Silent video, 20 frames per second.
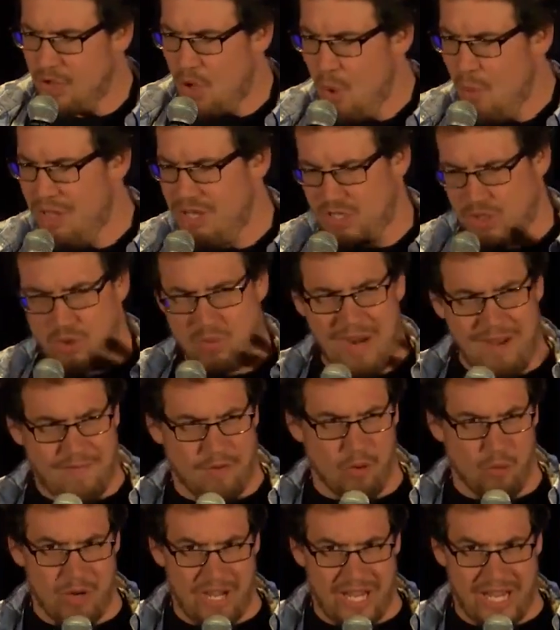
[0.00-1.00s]
where there's a
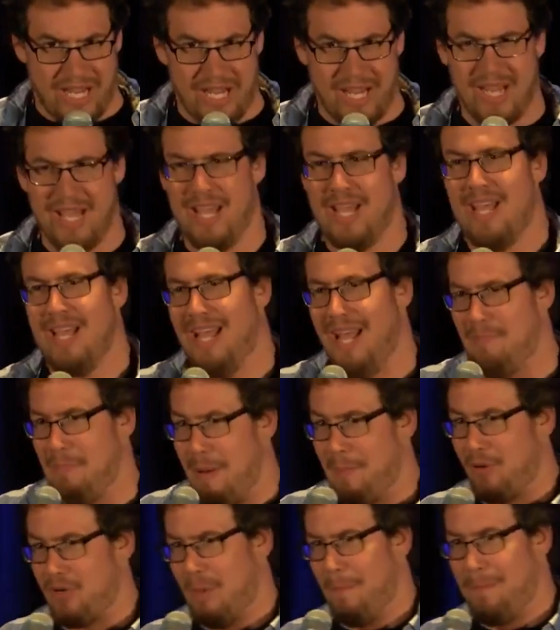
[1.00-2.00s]
referee and
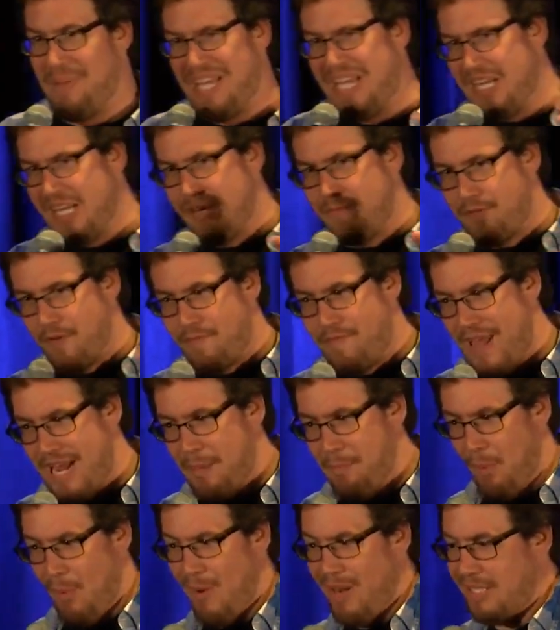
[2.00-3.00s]
people competing for
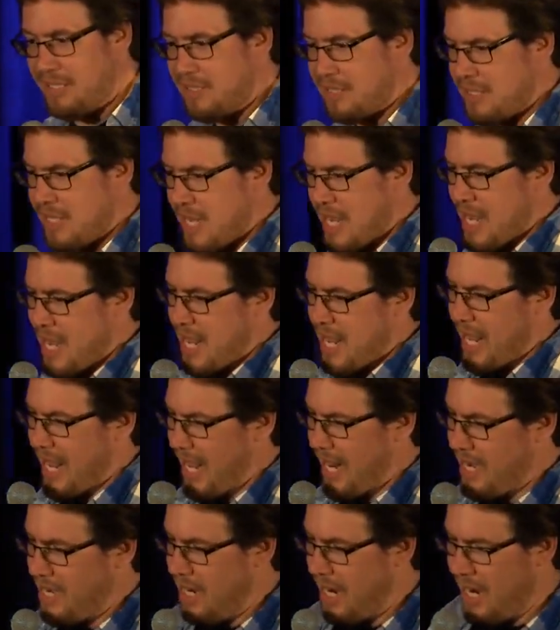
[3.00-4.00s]
fake points
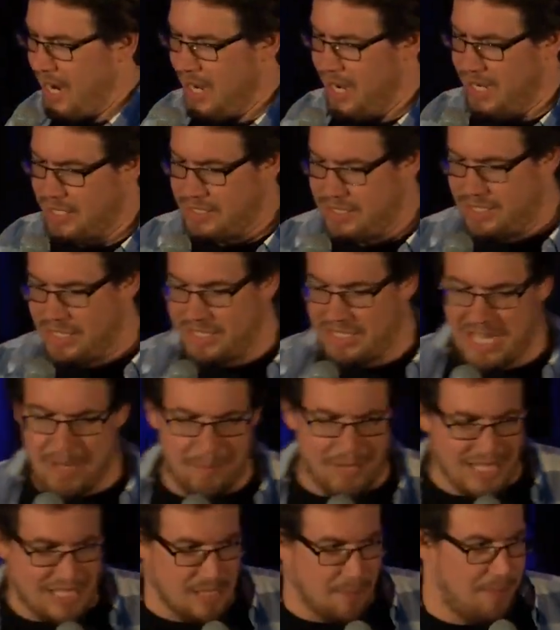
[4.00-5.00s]
and uh, a, a, team
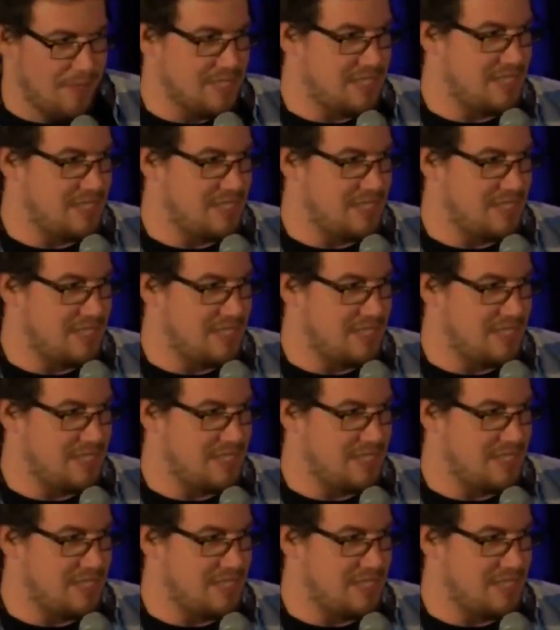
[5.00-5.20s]
gets up on